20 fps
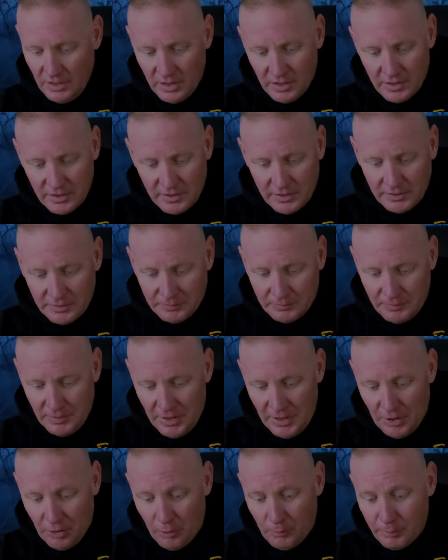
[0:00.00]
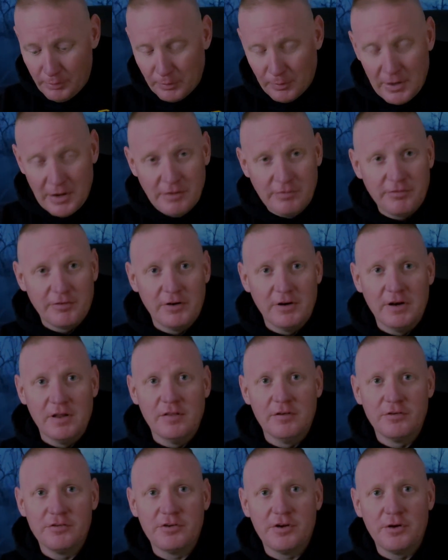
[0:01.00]
and hope you're ready for
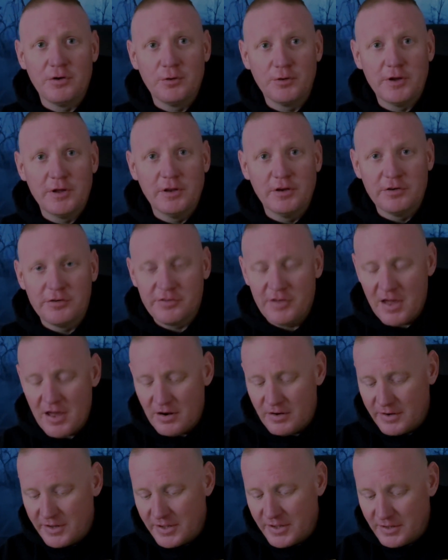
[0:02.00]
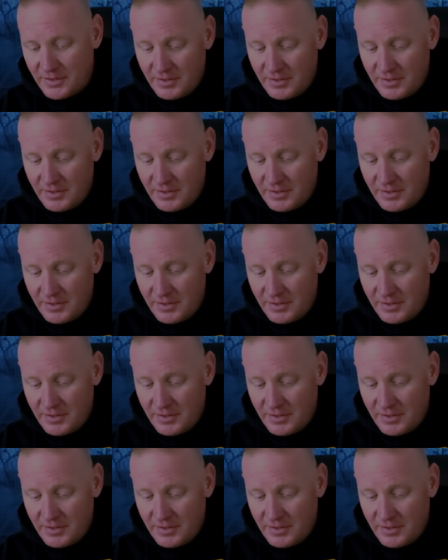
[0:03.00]
another Serial Killer Saturday.